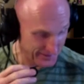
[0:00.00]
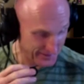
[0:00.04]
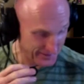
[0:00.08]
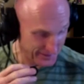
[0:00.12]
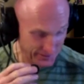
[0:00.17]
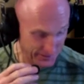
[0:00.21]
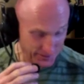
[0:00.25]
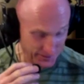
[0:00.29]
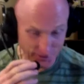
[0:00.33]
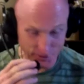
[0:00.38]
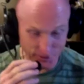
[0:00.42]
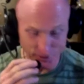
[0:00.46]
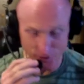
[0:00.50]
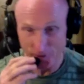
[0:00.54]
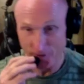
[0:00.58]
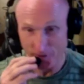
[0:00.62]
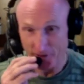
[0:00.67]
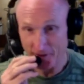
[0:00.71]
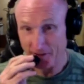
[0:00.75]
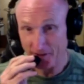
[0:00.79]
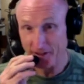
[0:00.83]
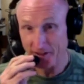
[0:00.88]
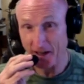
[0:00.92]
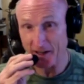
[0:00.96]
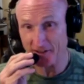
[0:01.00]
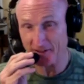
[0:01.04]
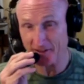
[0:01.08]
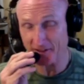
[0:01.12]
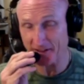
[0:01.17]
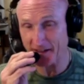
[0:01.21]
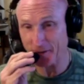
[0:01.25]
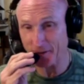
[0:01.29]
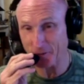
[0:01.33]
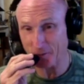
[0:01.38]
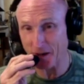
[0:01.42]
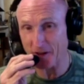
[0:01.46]
You know, guys
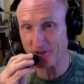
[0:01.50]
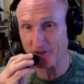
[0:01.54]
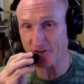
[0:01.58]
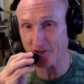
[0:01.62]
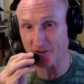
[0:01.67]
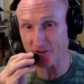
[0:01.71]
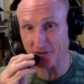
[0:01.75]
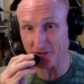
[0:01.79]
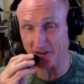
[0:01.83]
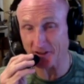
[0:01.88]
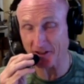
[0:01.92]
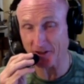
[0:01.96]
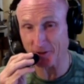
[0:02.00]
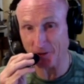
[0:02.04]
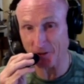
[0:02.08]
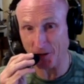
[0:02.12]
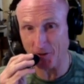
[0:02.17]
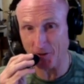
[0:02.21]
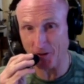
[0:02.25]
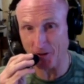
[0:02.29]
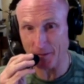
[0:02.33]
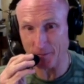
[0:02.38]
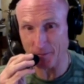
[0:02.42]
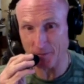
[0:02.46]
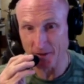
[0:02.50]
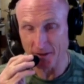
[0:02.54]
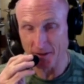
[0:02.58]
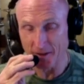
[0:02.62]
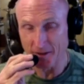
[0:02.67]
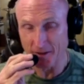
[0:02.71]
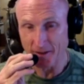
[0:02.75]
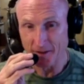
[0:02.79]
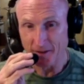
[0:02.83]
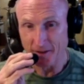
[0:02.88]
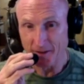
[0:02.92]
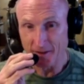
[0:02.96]
like Russians that grow up
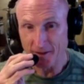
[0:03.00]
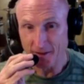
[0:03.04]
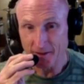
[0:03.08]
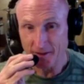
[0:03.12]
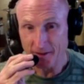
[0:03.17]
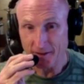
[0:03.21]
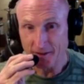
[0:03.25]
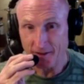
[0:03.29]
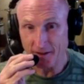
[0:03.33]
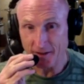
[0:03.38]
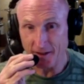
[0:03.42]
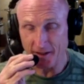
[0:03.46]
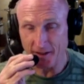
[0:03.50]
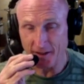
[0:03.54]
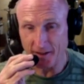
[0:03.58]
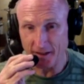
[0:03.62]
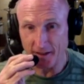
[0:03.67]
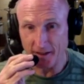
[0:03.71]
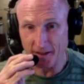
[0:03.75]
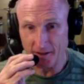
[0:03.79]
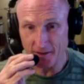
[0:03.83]
in a